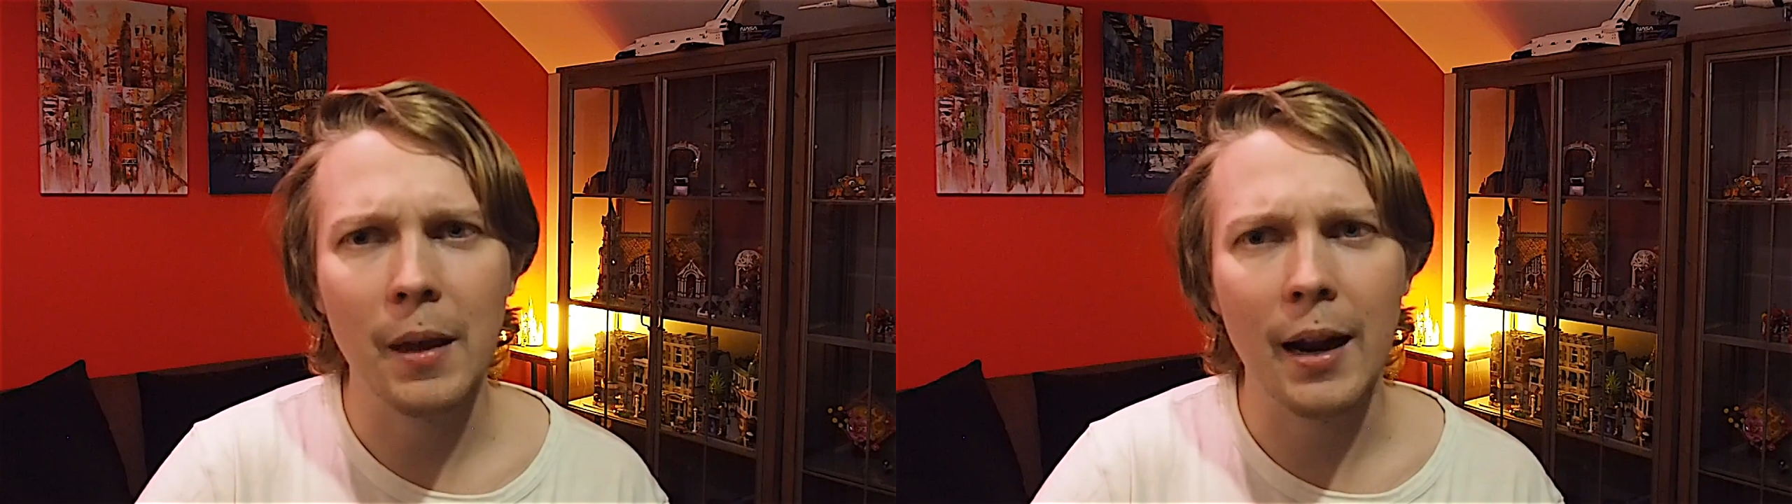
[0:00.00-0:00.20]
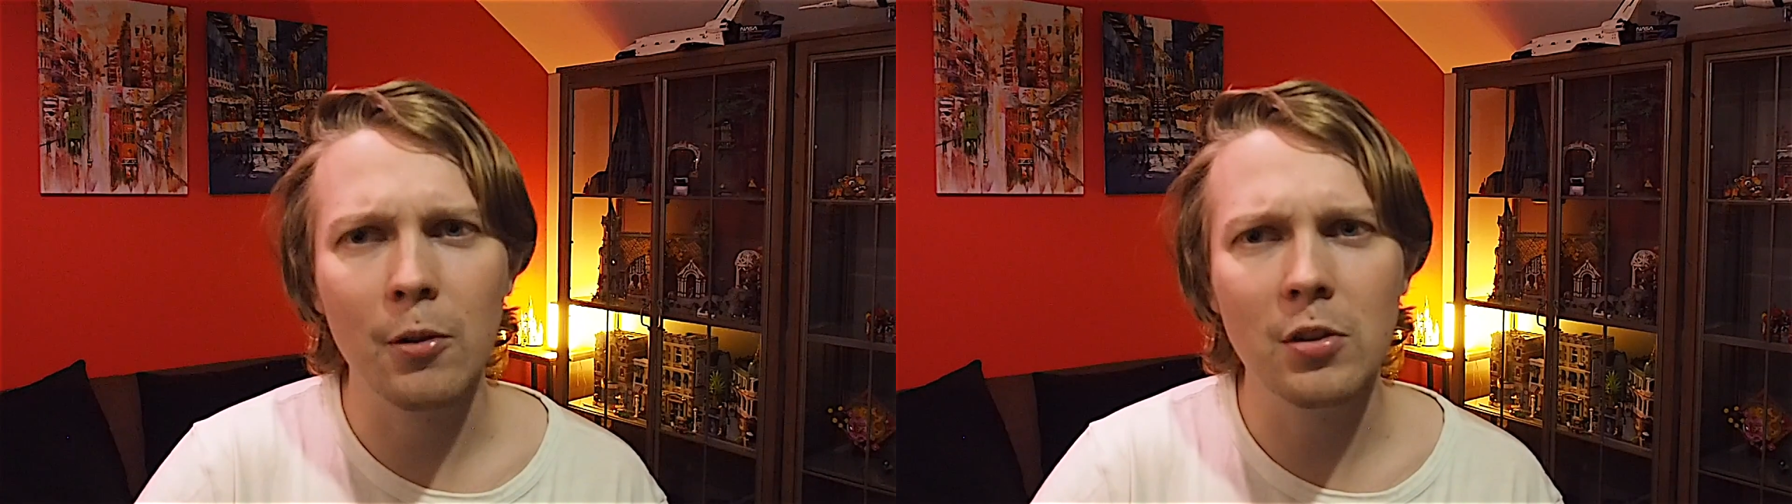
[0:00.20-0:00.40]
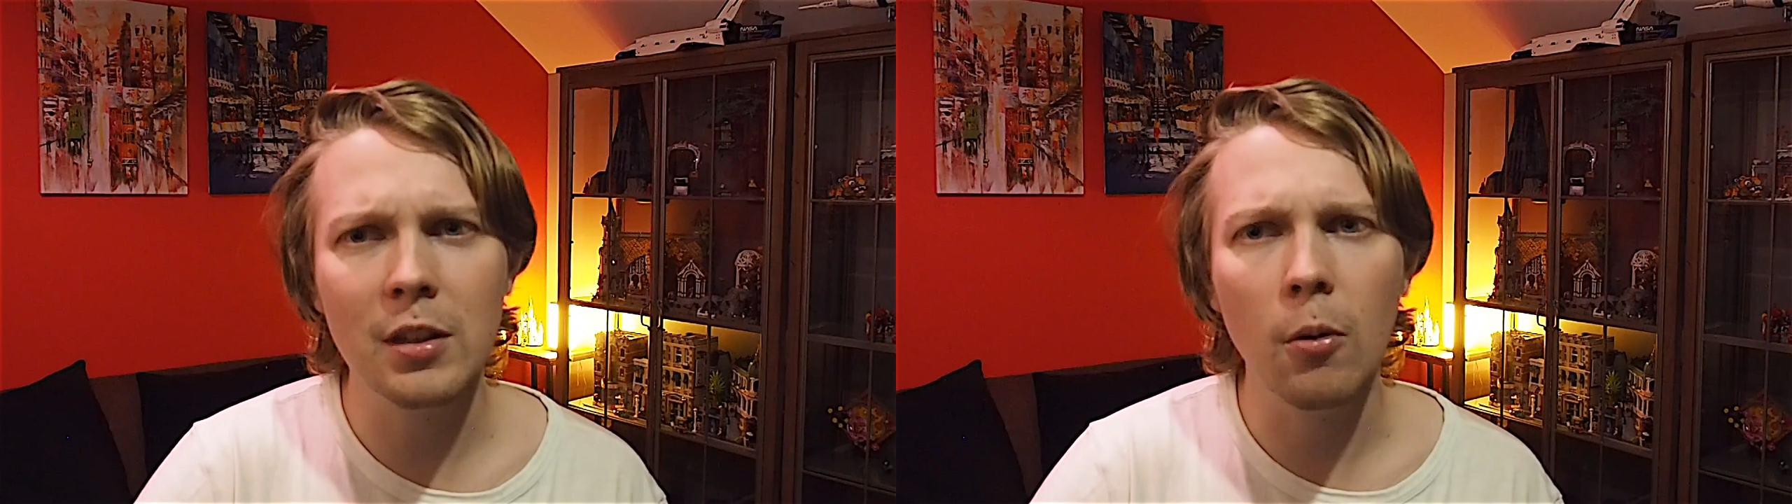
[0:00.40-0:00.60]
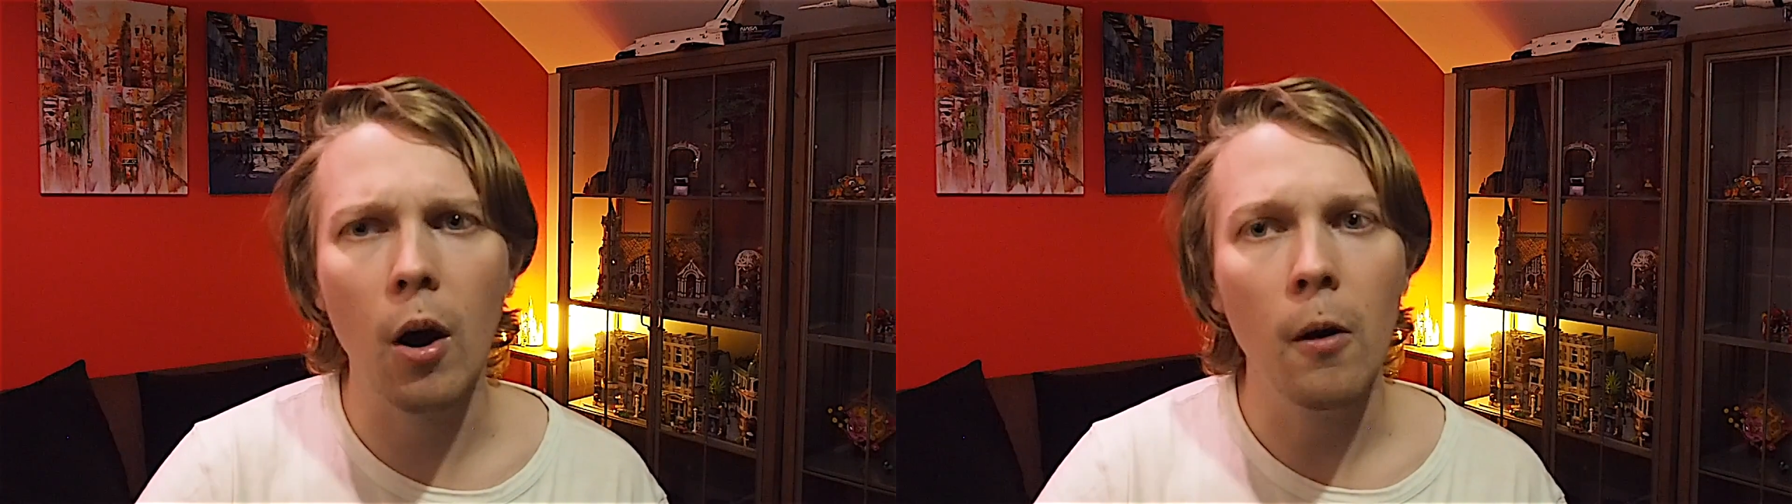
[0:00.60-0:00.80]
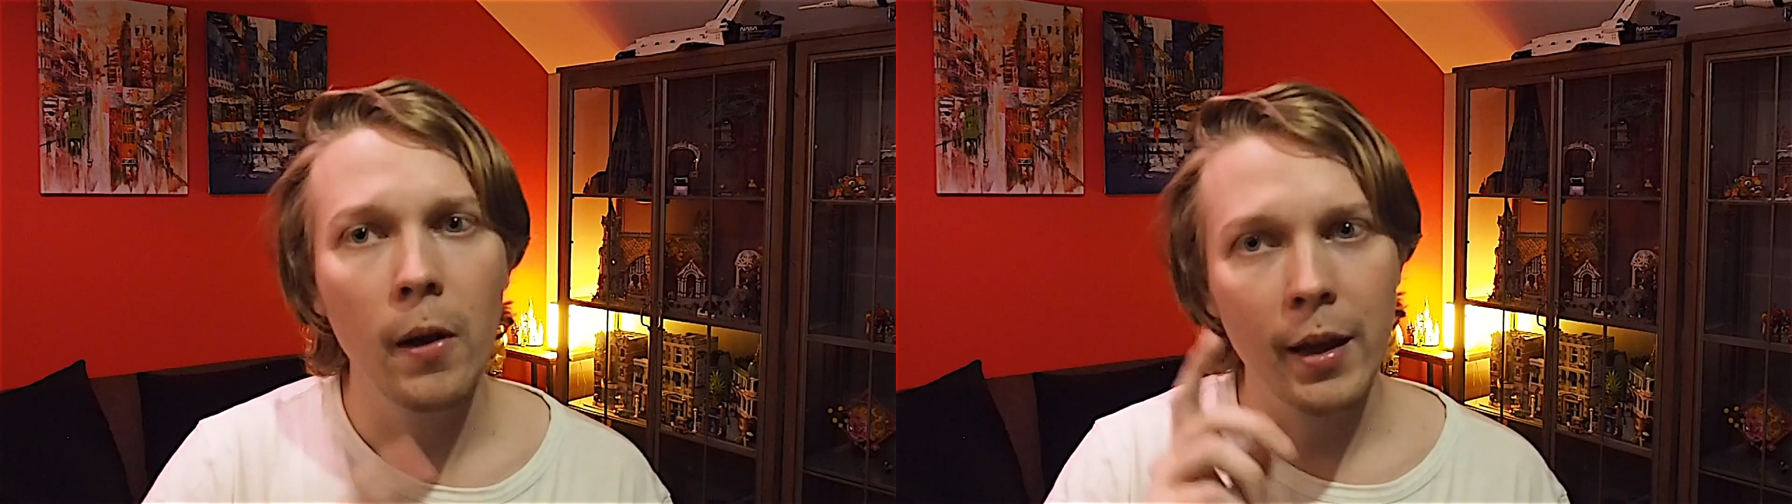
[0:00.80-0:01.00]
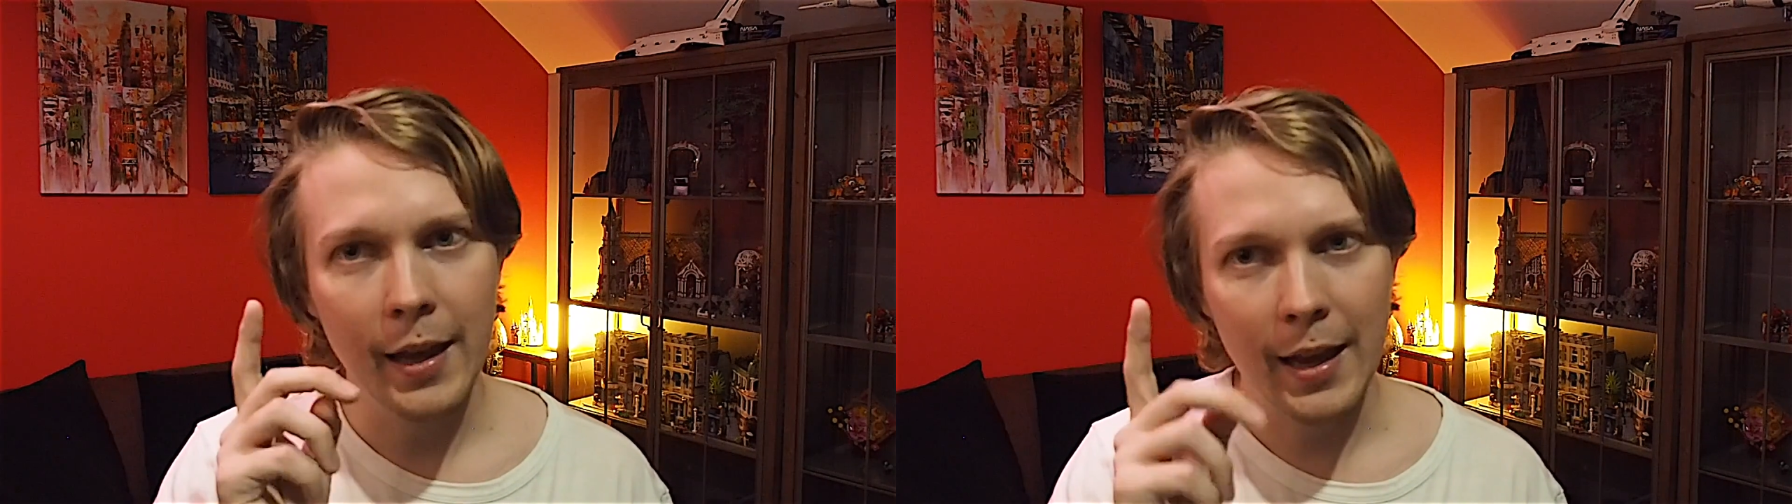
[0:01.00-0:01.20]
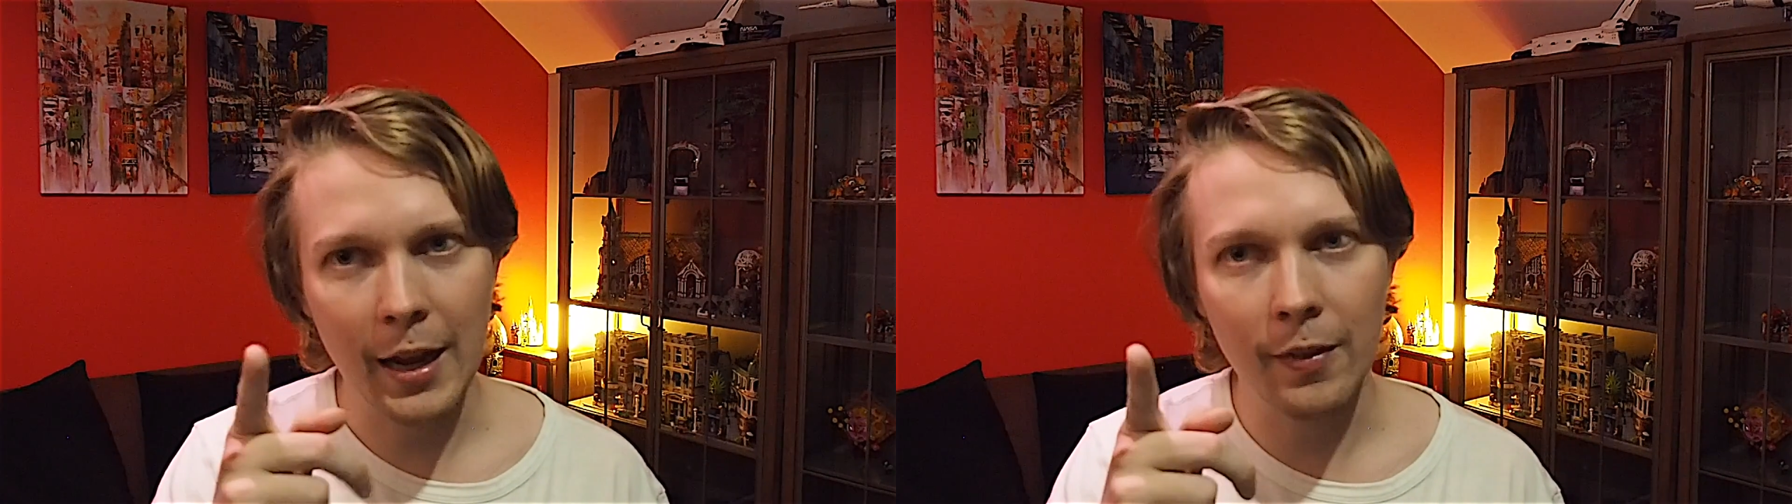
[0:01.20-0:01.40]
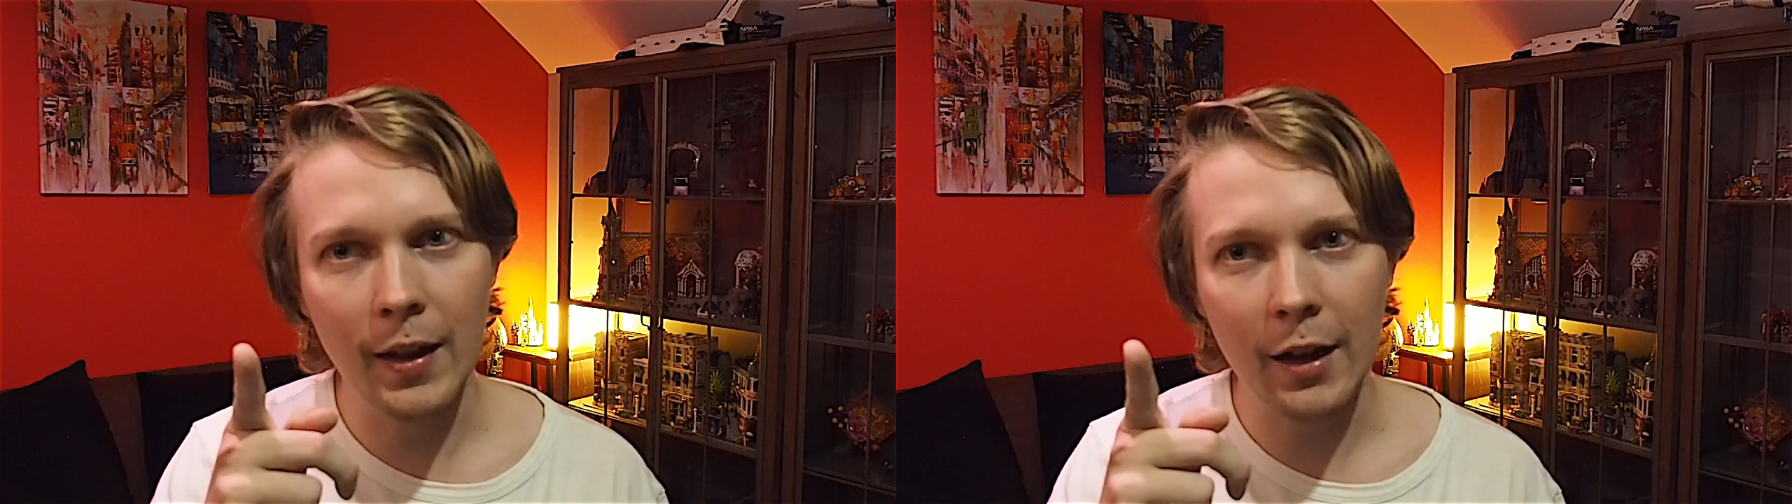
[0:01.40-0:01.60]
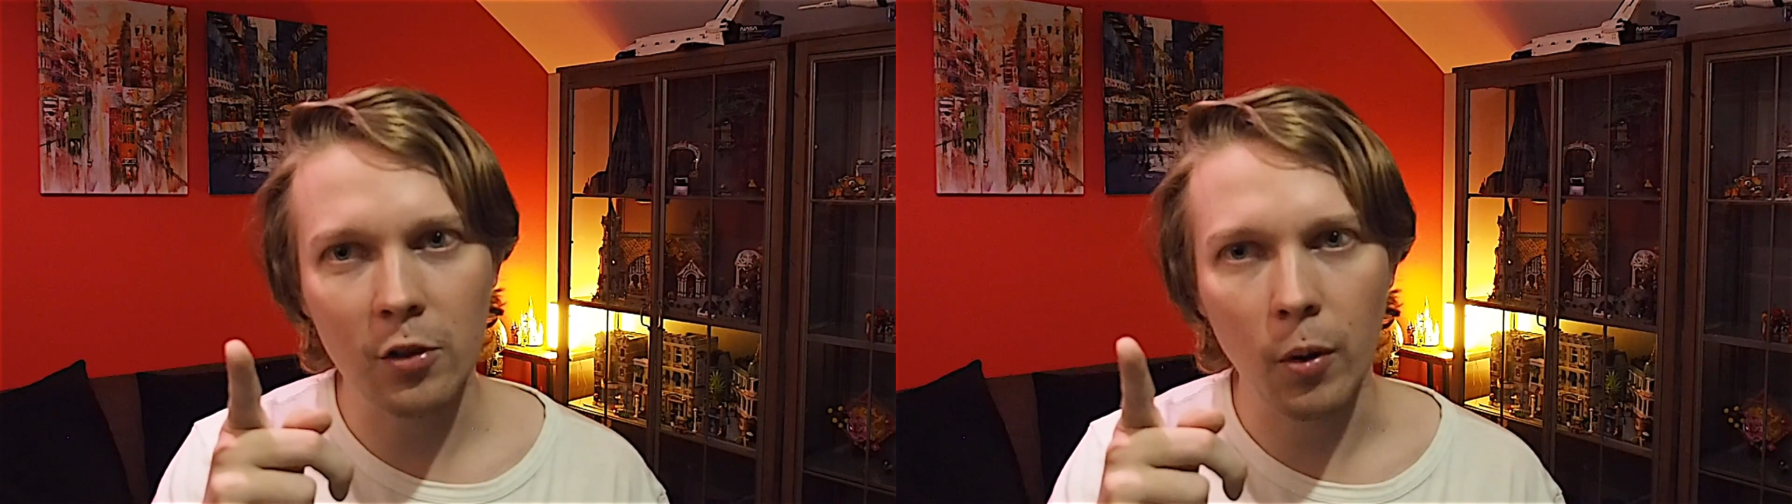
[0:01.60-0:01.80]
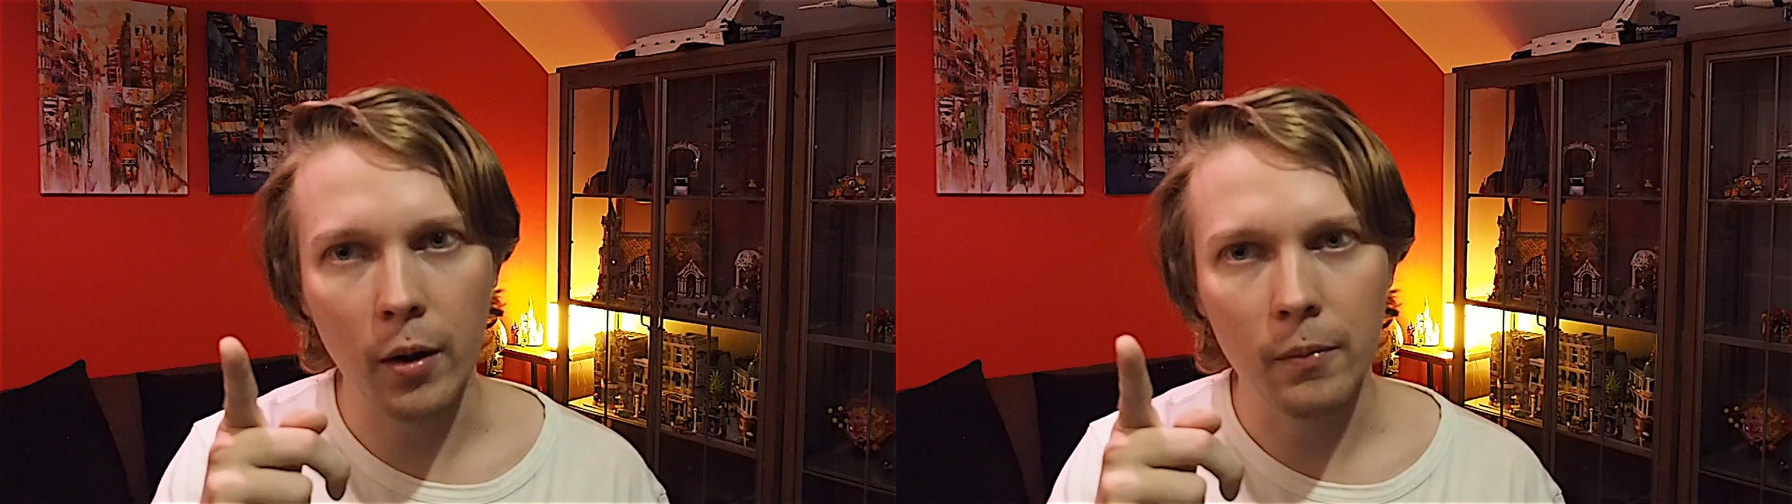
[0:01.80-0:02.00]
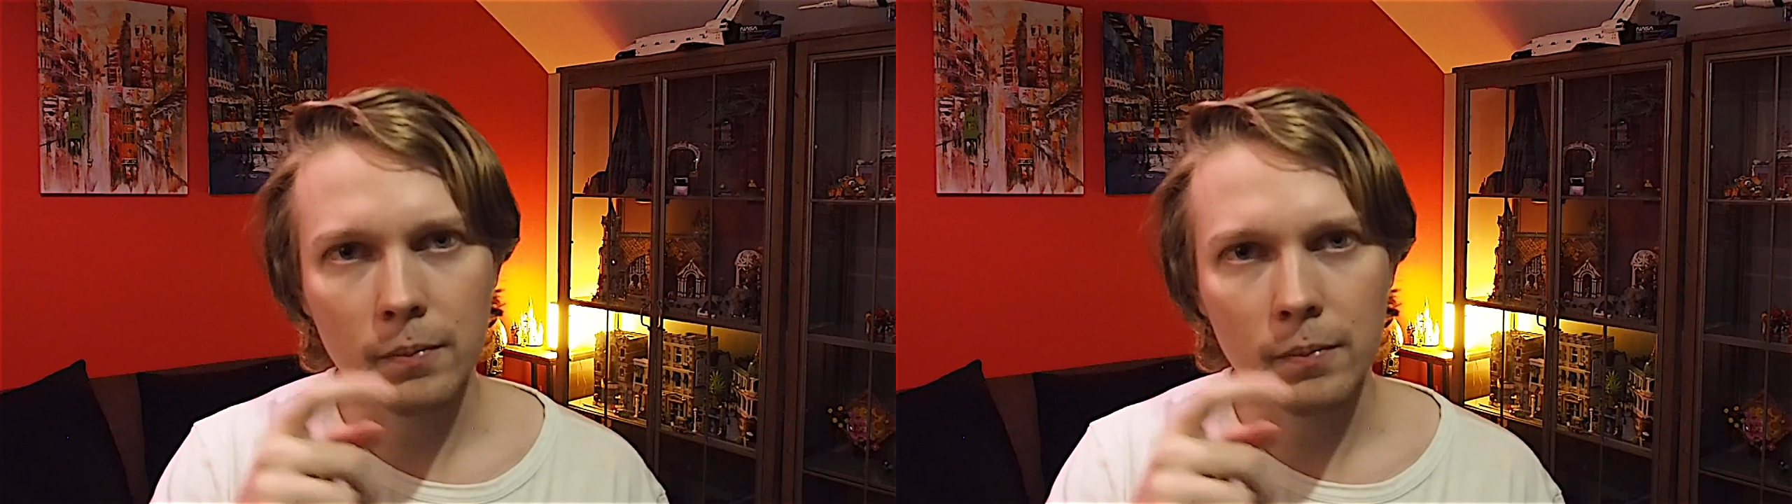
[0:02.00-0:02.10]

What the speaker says: and I will see you all in the next one.